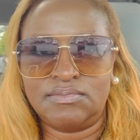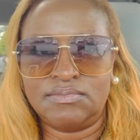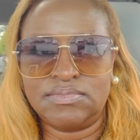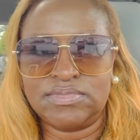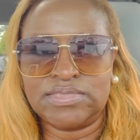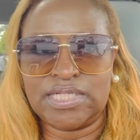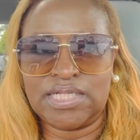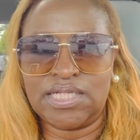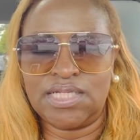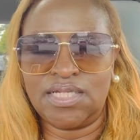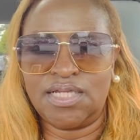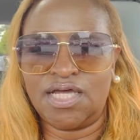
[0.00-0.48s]

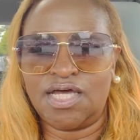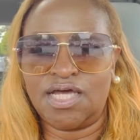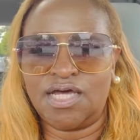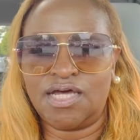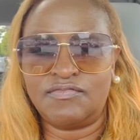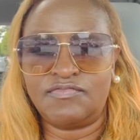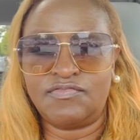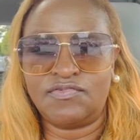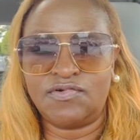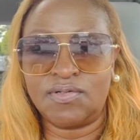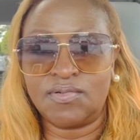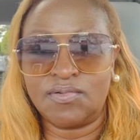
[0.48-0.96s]
Thank
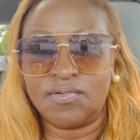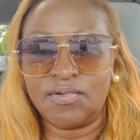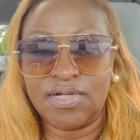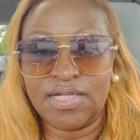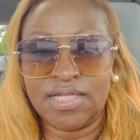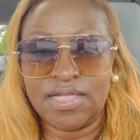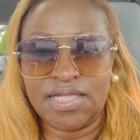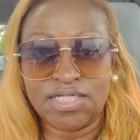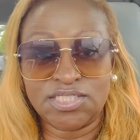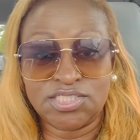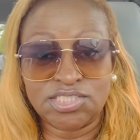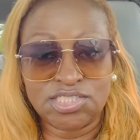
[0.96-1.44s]
God for a
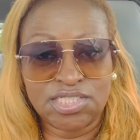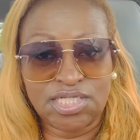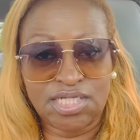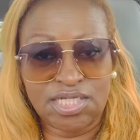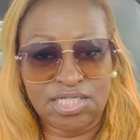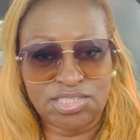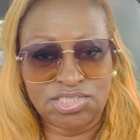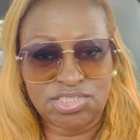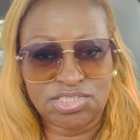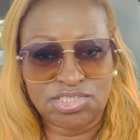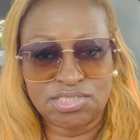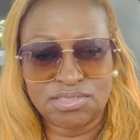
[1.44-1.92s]
great
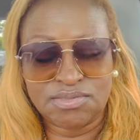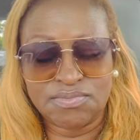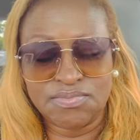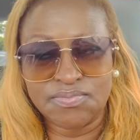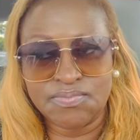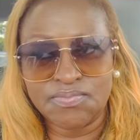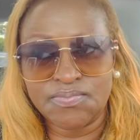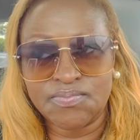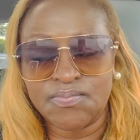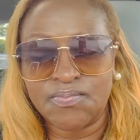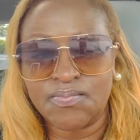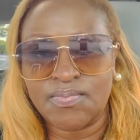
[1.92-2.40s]
education.
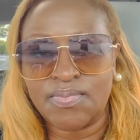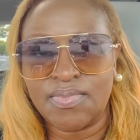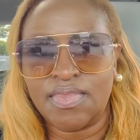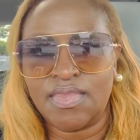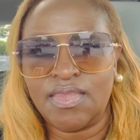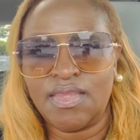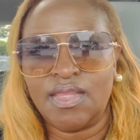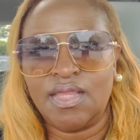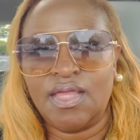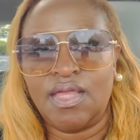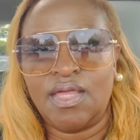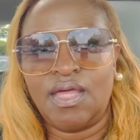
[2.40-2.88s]

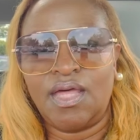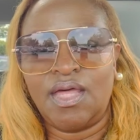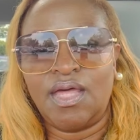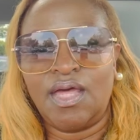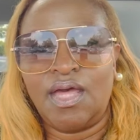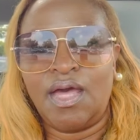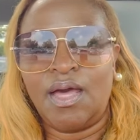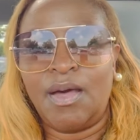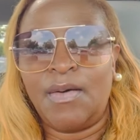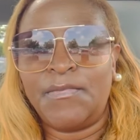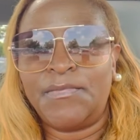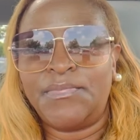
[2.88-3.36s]

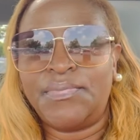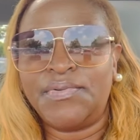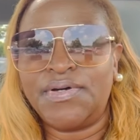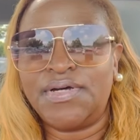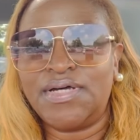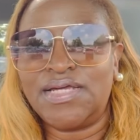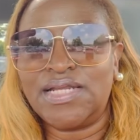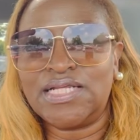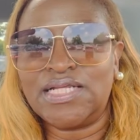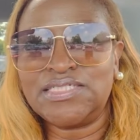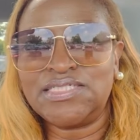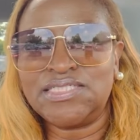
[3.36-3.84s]

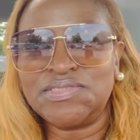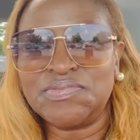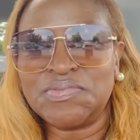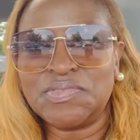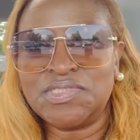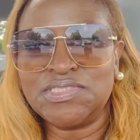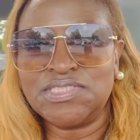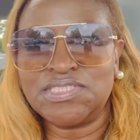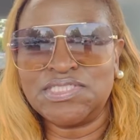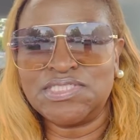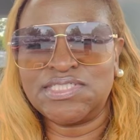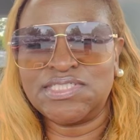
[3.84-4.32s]
But I just
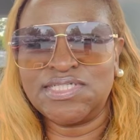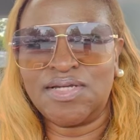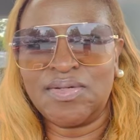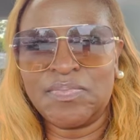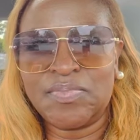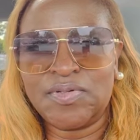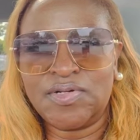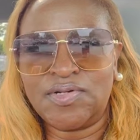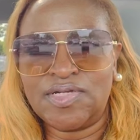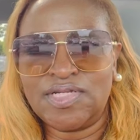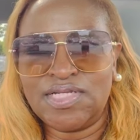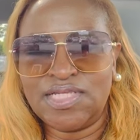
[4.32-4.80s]
wanted to
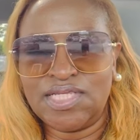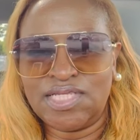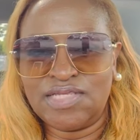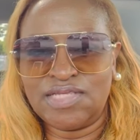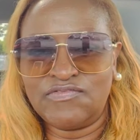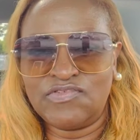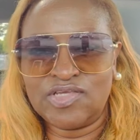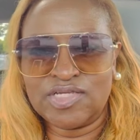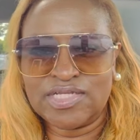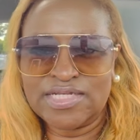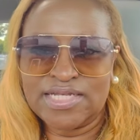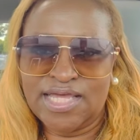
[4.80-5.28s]
jump on and
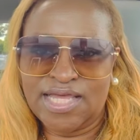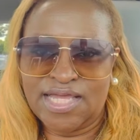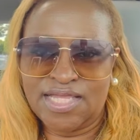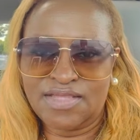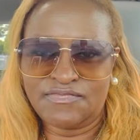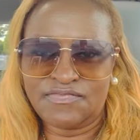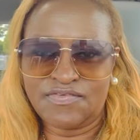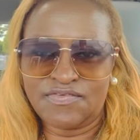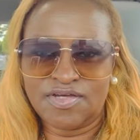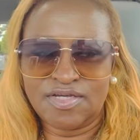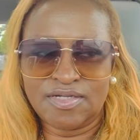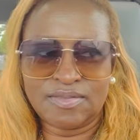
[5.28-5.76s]
give you a
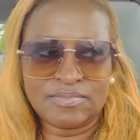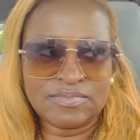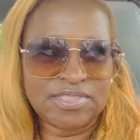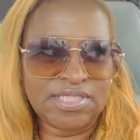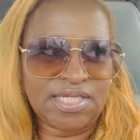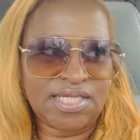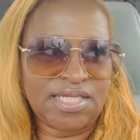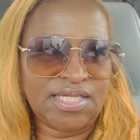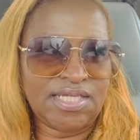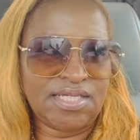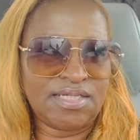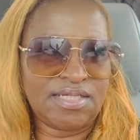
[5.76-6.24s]
life
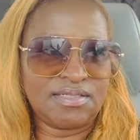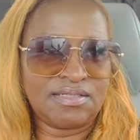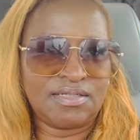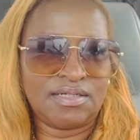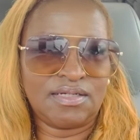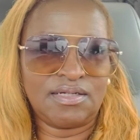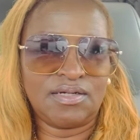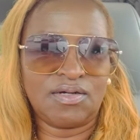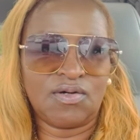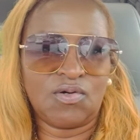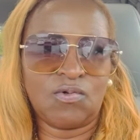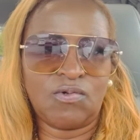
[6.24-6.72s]
update.
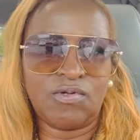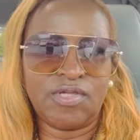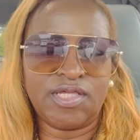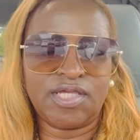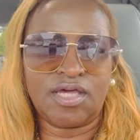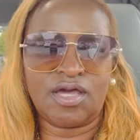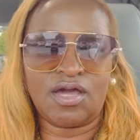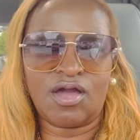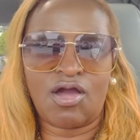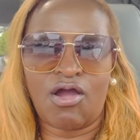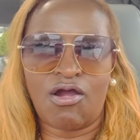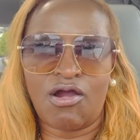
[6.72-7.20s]
A quick
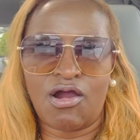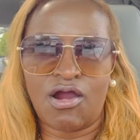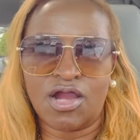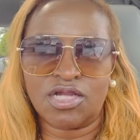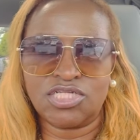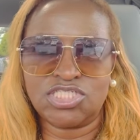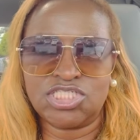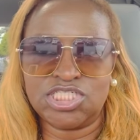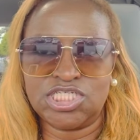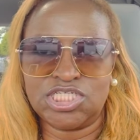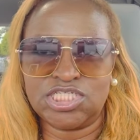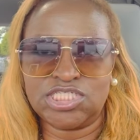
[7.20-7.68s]
car
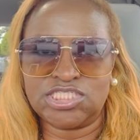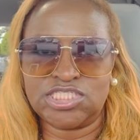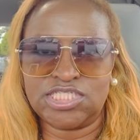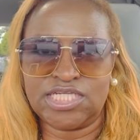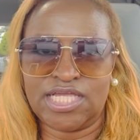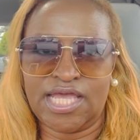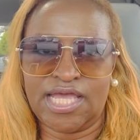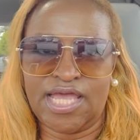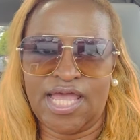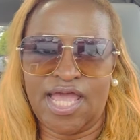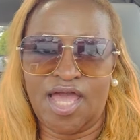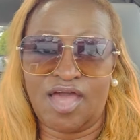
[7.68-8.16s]

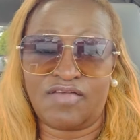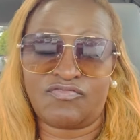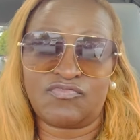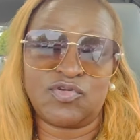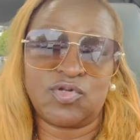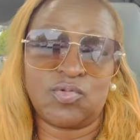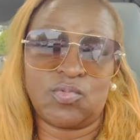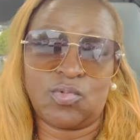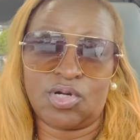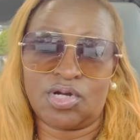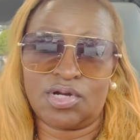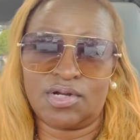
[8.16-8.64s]
chit-chat.
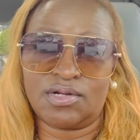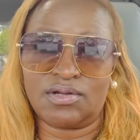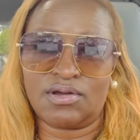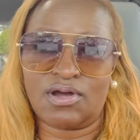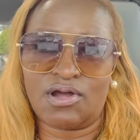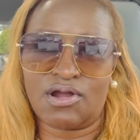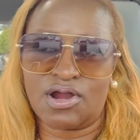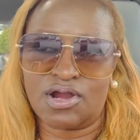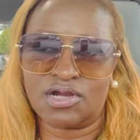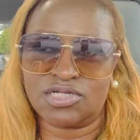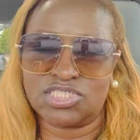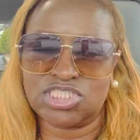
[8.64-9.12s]
After work
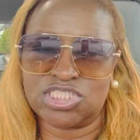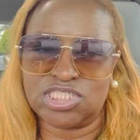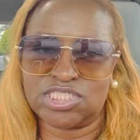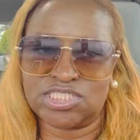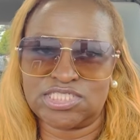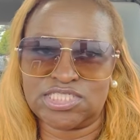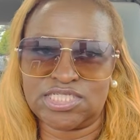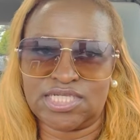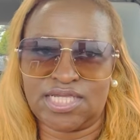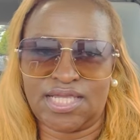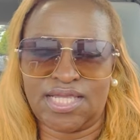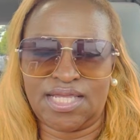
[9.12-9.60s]
car
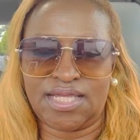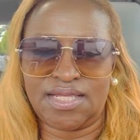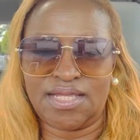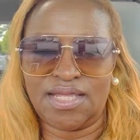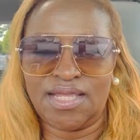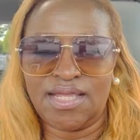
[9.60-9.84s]
chit-chat.